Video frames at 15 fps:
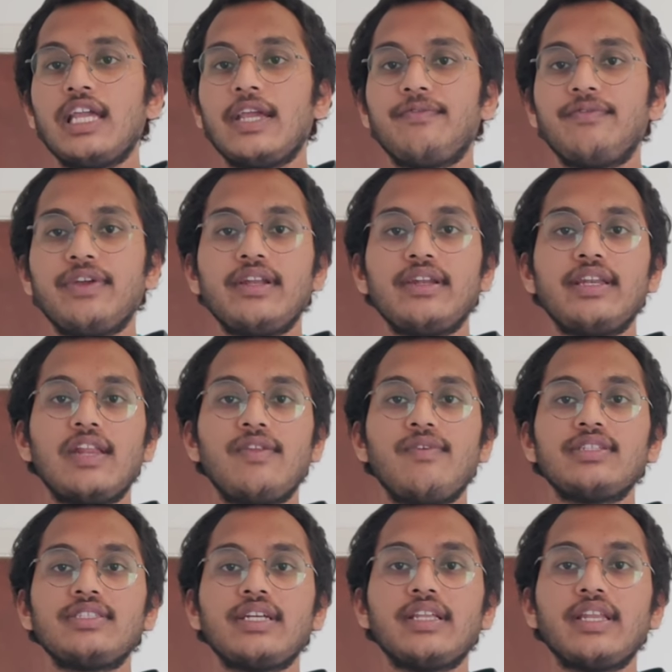If he
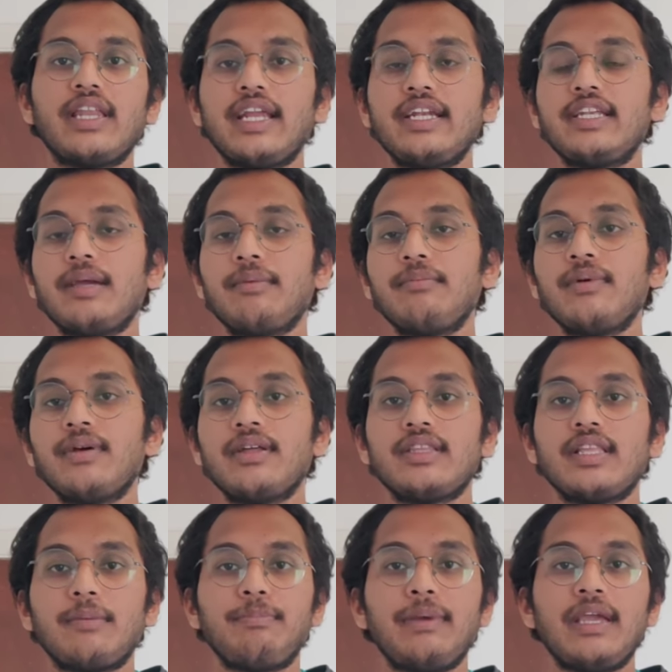delivers at the night time,
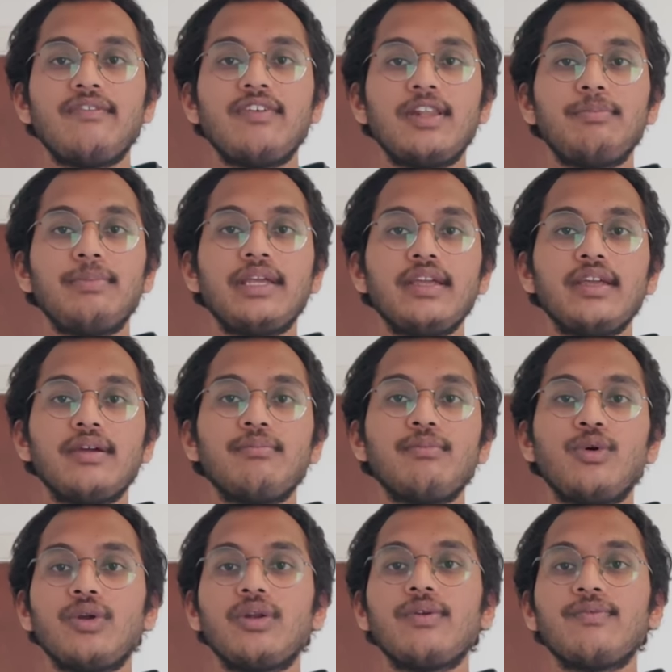the pay will be
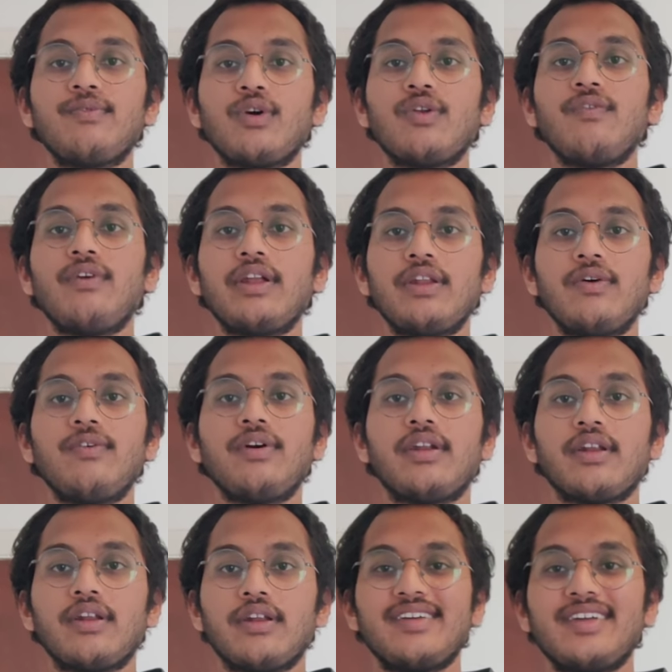more for 1 hour.